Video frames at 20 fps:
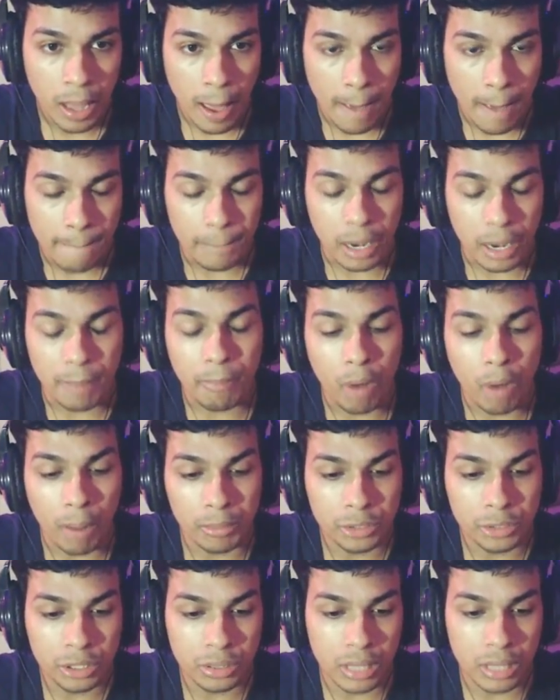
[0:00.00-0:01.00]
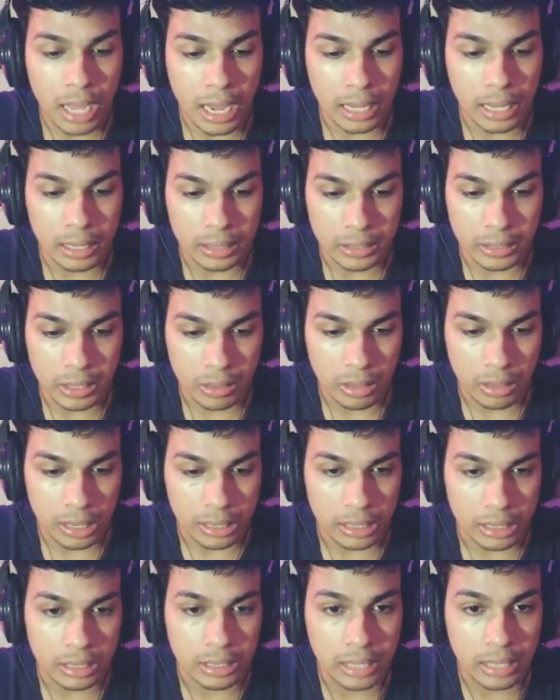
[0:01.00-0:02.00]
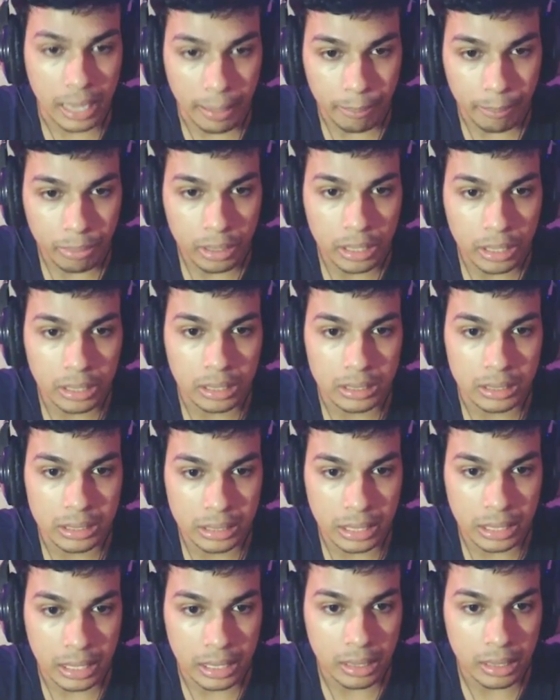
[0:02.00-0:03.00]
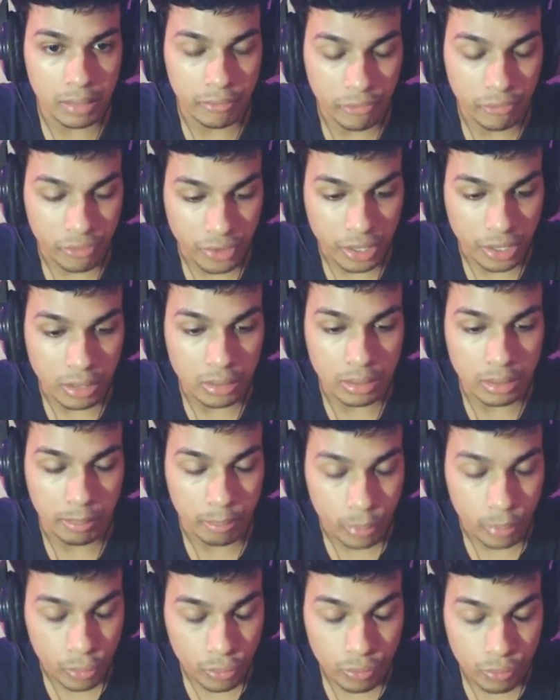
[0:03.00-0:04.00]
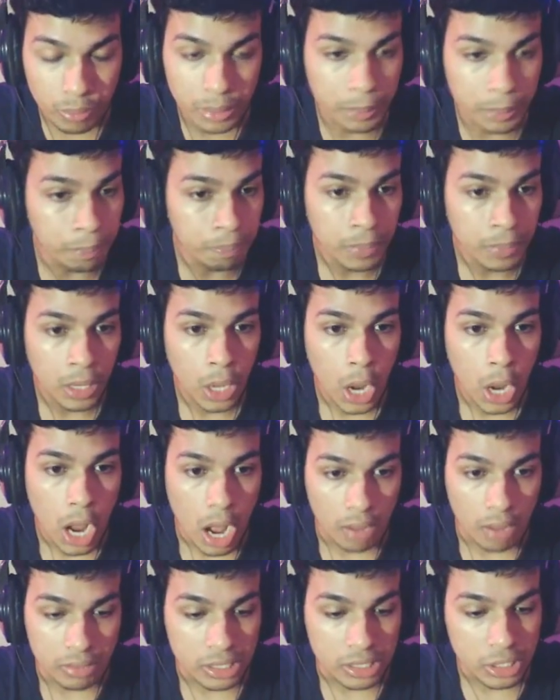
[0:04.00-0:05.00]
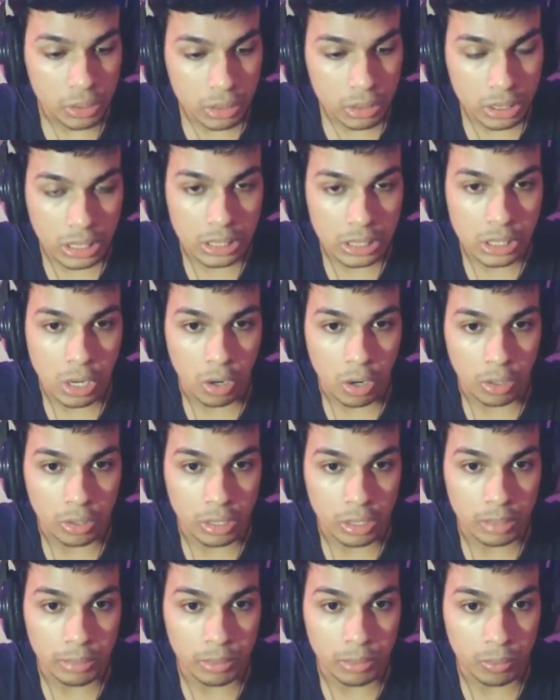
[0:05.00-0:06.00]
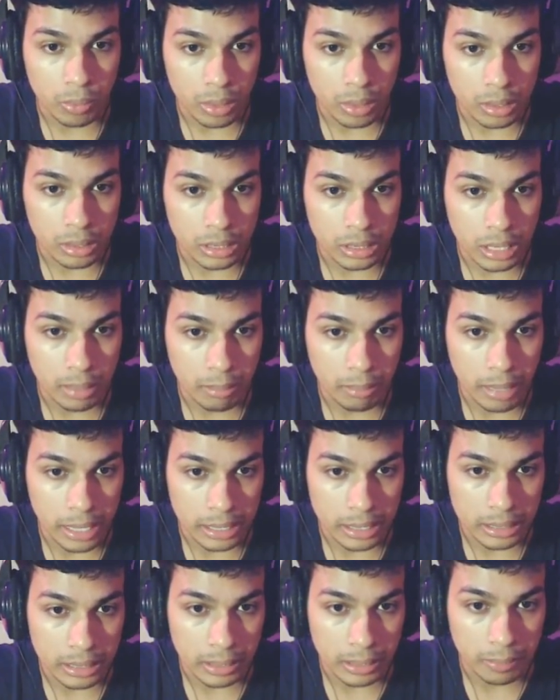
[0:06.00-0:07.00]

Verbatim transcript: But I promise you that, you know, like, the gameplay, the skin, the feel, the movement of the new skins are gonna be really amazing.